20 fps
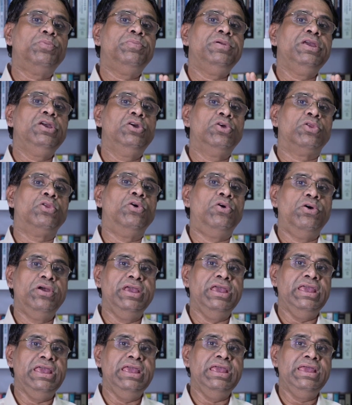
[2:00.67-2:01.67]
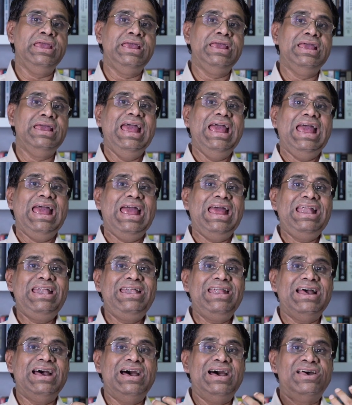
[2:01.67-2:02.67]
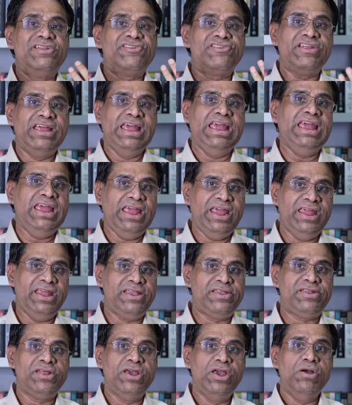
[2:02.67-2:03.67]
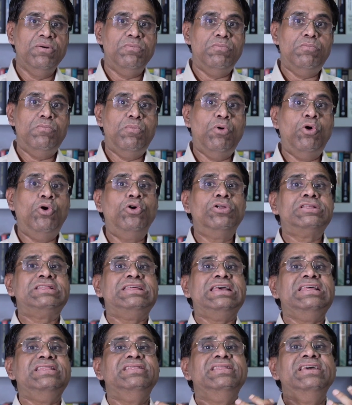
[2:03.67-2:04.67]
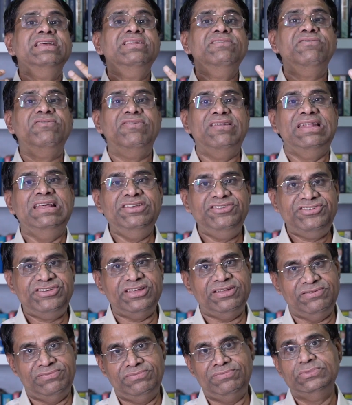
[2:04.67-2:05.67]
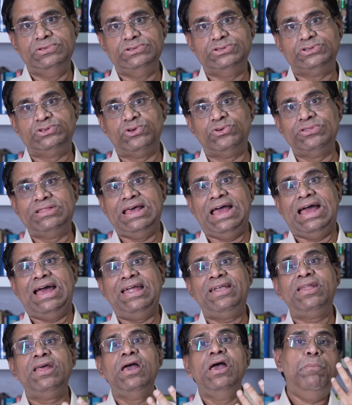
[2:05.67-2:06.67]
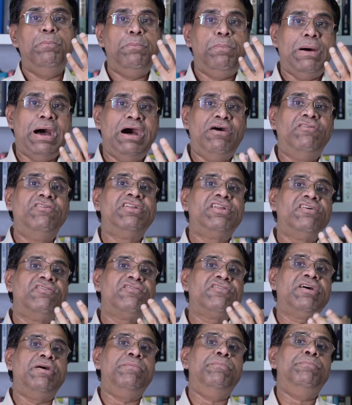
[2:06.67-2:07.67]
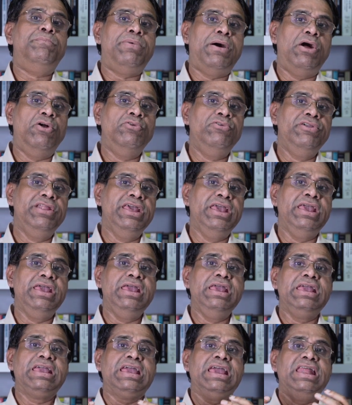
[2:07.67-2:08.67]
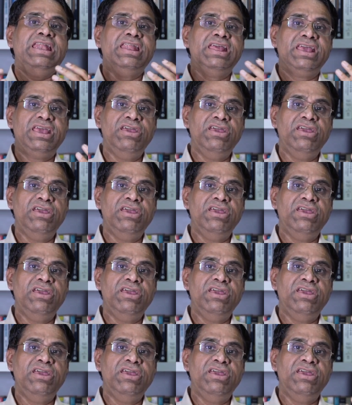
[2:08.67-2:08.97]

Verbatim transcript: be growing at a rate more than the inflation so that power of compounding can